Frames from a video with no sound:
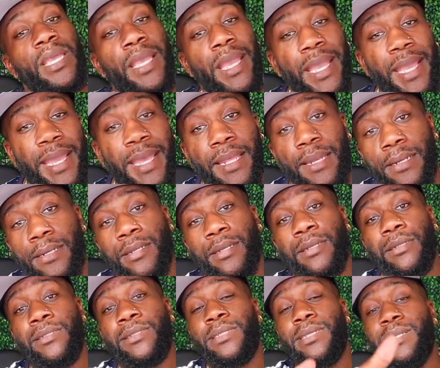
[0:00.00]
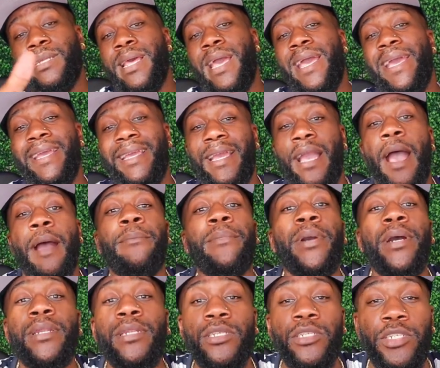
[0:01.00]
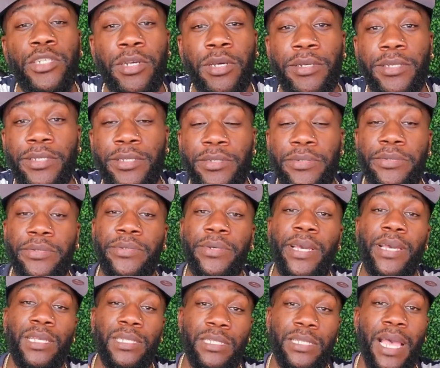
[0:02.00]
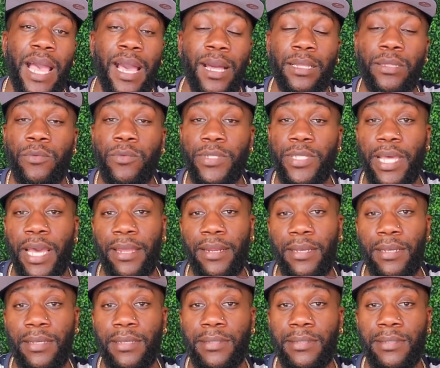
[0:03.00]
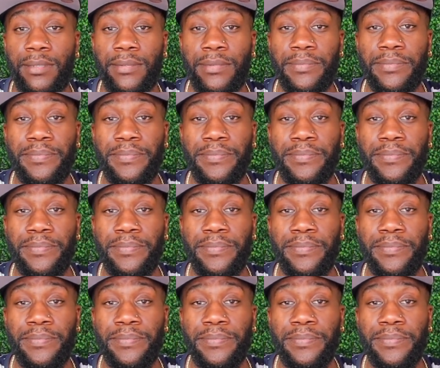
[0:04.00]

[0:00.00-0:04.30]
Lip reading: And today, I'm gonna show you exactly what that is.